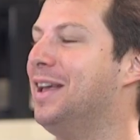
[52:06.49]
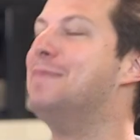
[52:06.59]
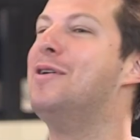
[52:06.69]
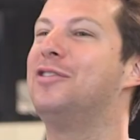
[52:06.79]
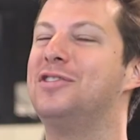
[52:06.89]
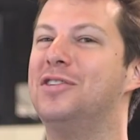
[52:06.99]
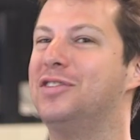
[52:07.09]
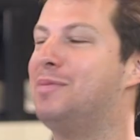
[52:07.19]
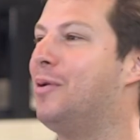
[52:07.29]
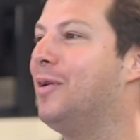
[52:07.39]
Emotional
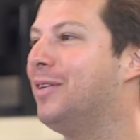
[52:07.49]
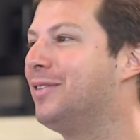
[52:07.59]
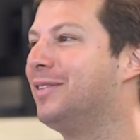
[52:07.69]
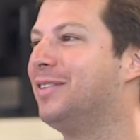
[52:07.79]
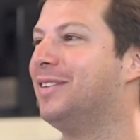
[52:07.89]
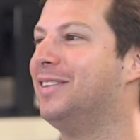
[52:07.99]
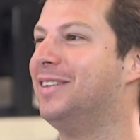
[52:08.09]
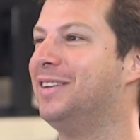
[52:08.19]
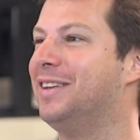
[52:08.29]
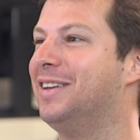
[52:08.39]
support? Okay.
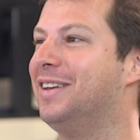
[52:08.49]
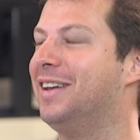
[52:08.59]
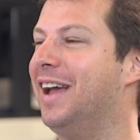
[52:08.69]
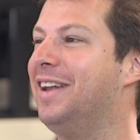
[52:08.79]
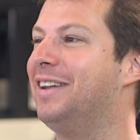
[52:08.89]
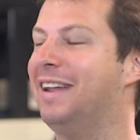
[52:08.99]
And